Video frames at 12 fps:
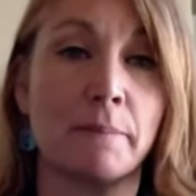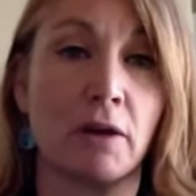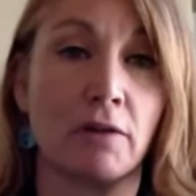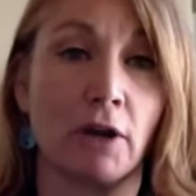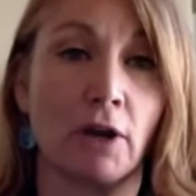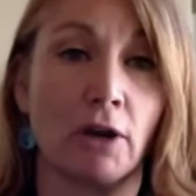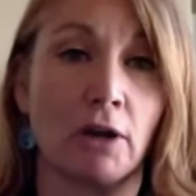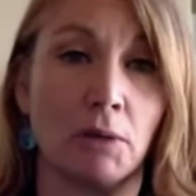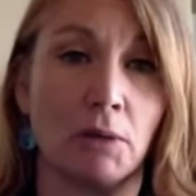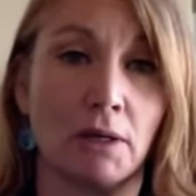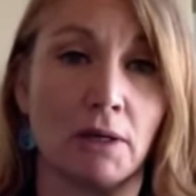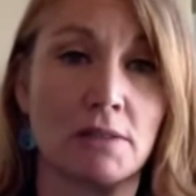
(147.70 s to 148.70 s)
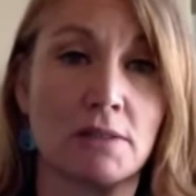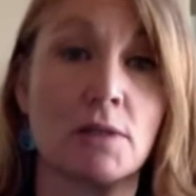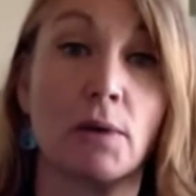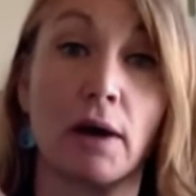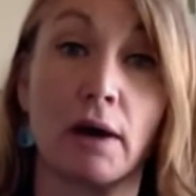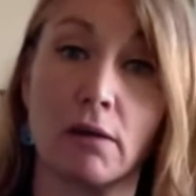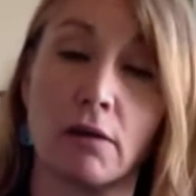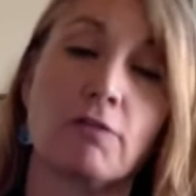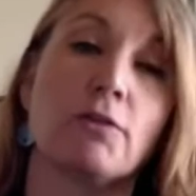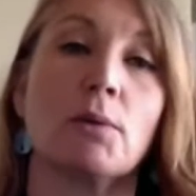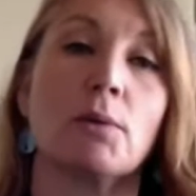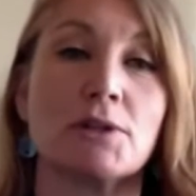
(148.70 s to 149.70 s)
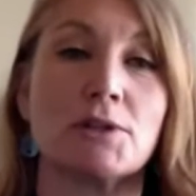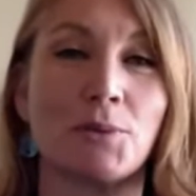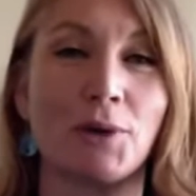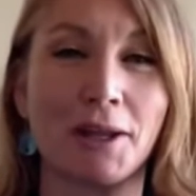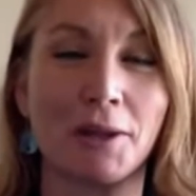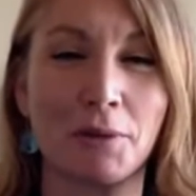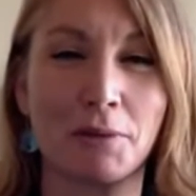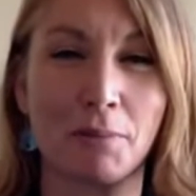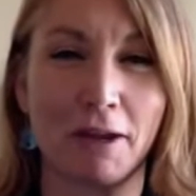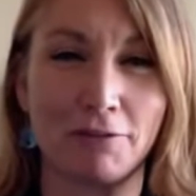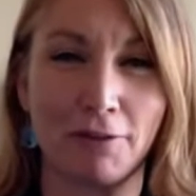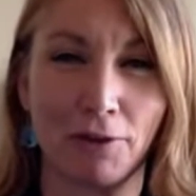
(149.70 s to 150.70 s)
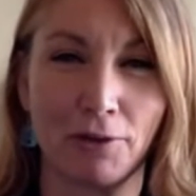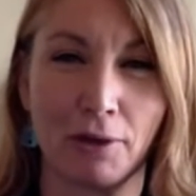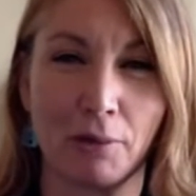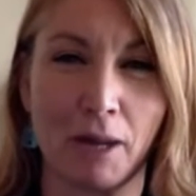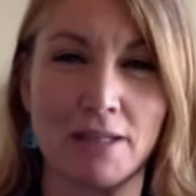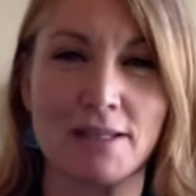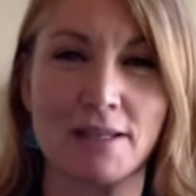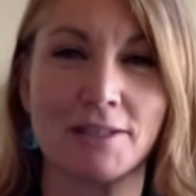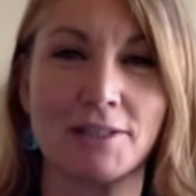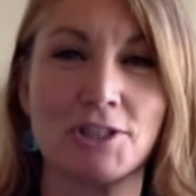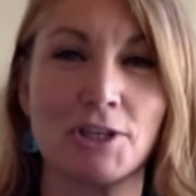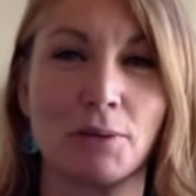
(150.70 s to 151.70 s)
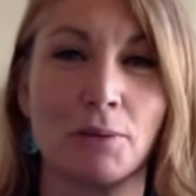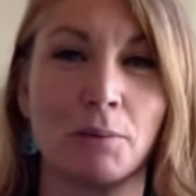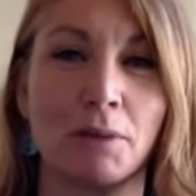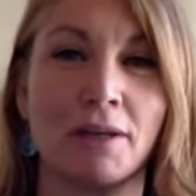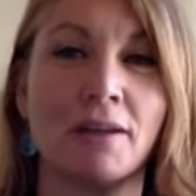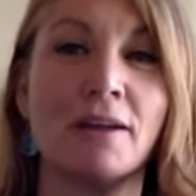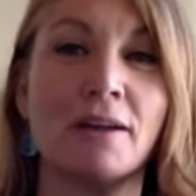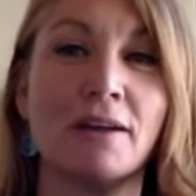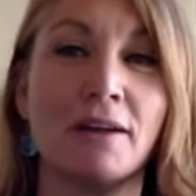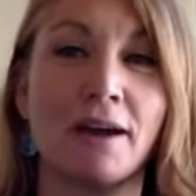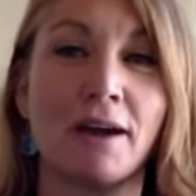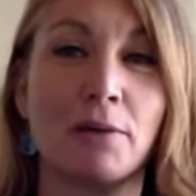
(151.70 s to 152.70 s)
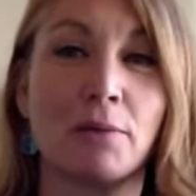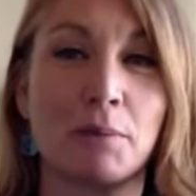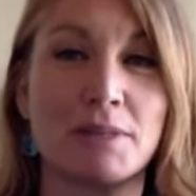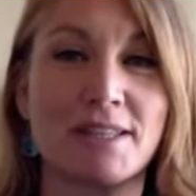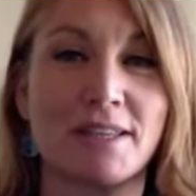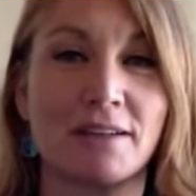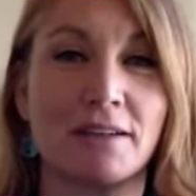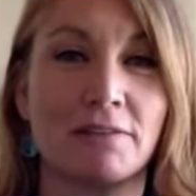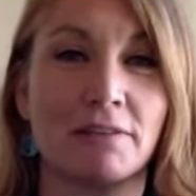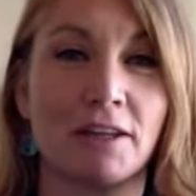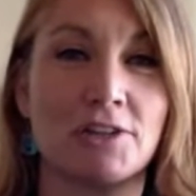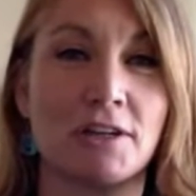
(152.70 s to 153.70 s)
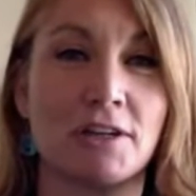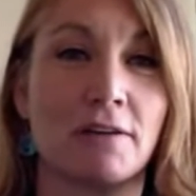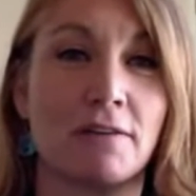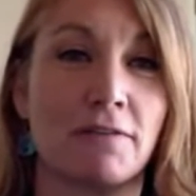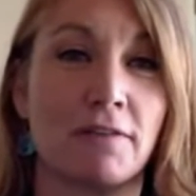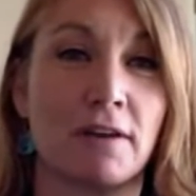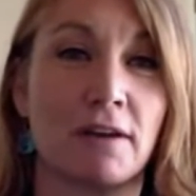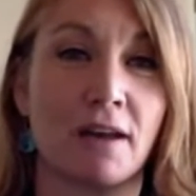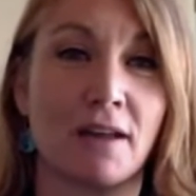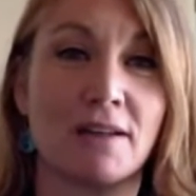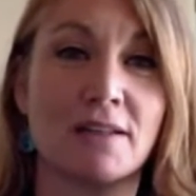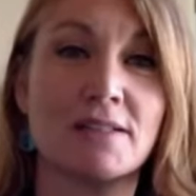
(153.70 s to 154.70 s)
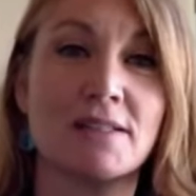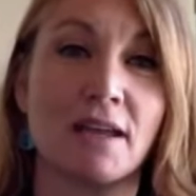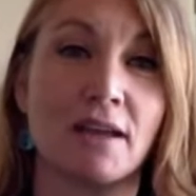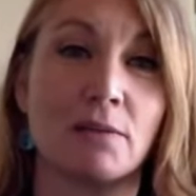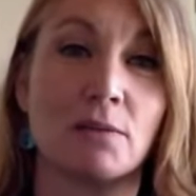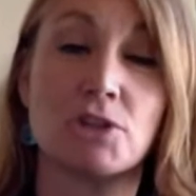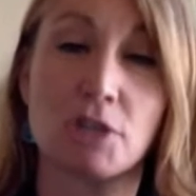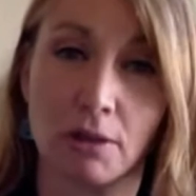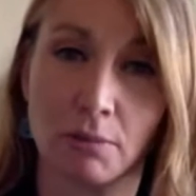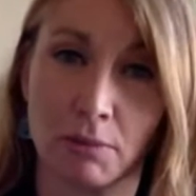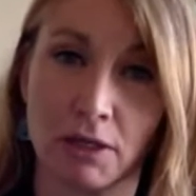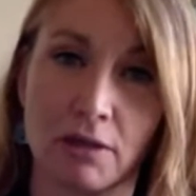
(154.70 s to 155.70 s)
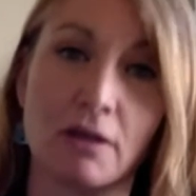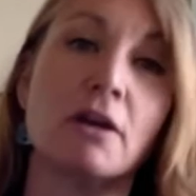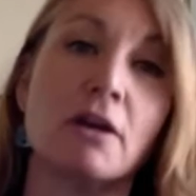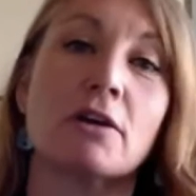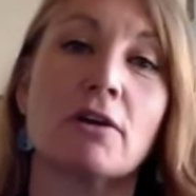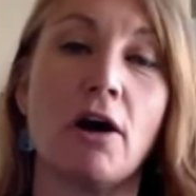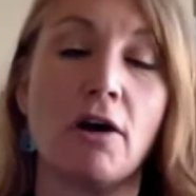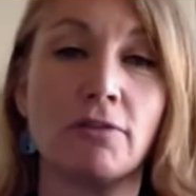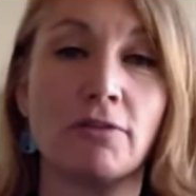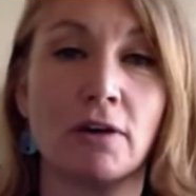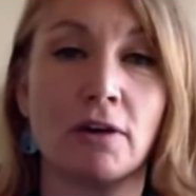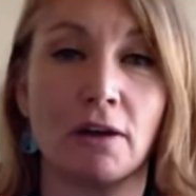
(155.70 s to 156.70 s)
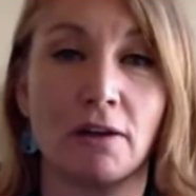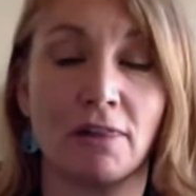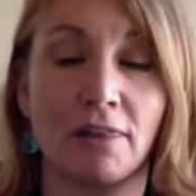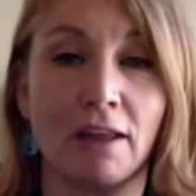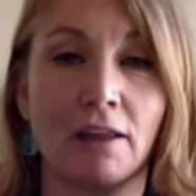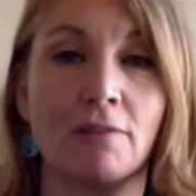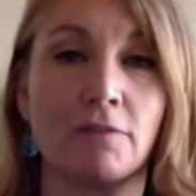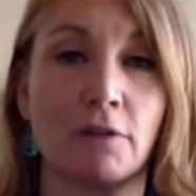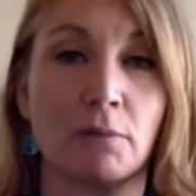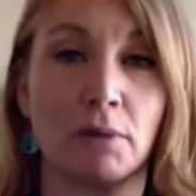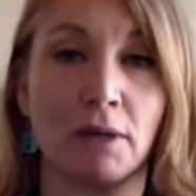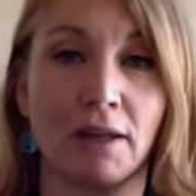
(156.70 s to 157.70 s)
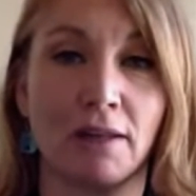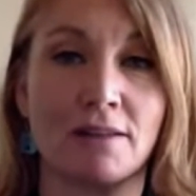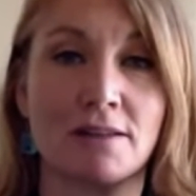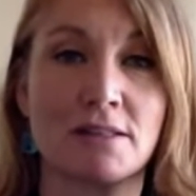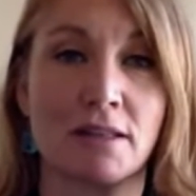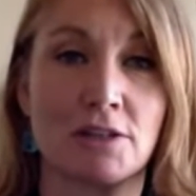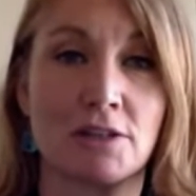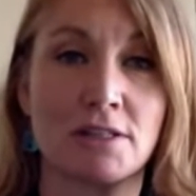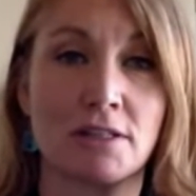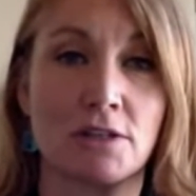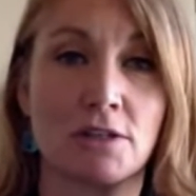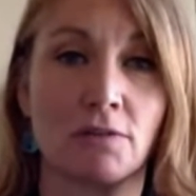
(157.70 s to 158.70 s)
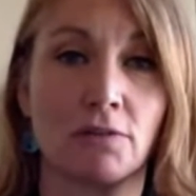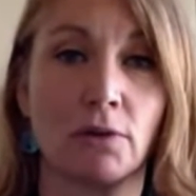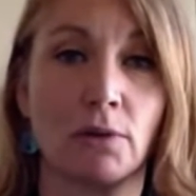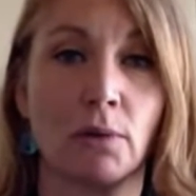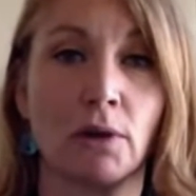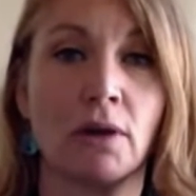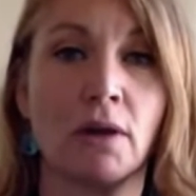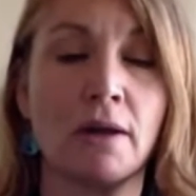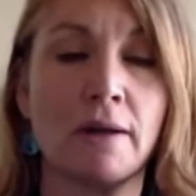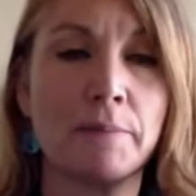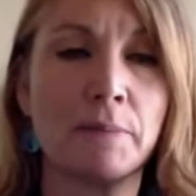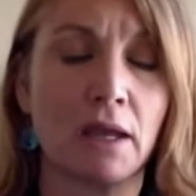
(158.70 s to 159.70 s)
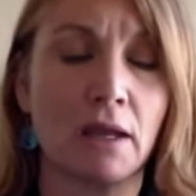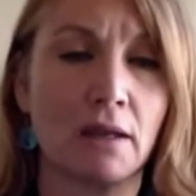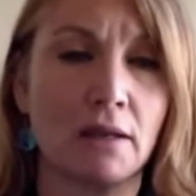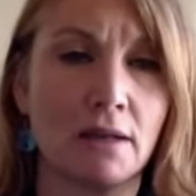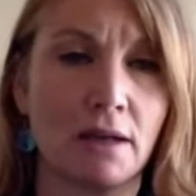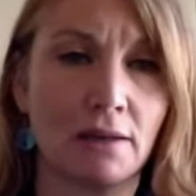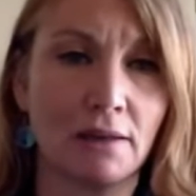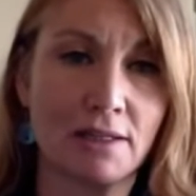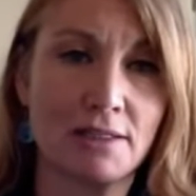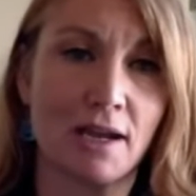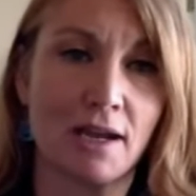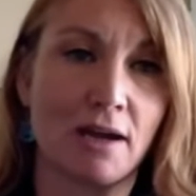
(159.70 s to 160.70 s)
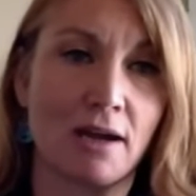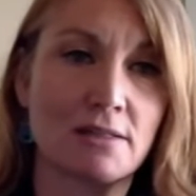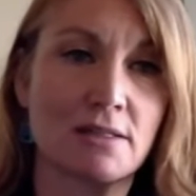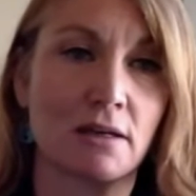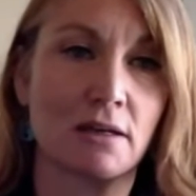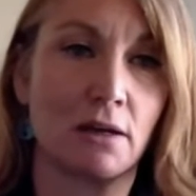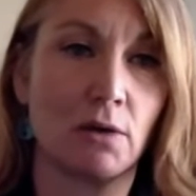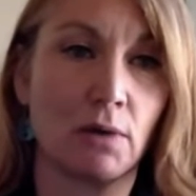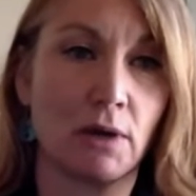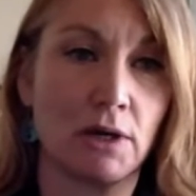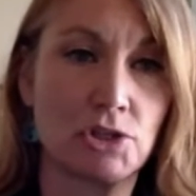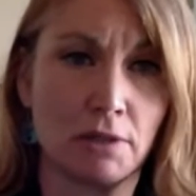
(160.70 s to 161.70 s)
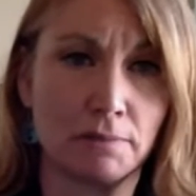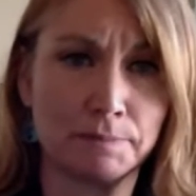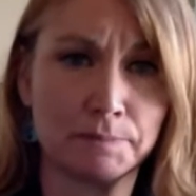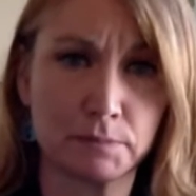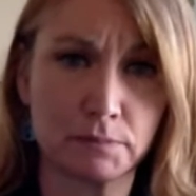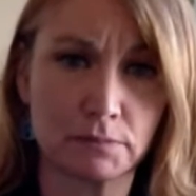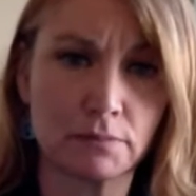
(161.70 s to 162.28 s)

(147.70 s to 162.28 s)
of our communities. So I look forward to working with my fellow New Mexican Chairwoman Representative Leger Fernandez and with Chairman Grijalva, and thank him for bringing this legislation forward. And I'd like to ask a question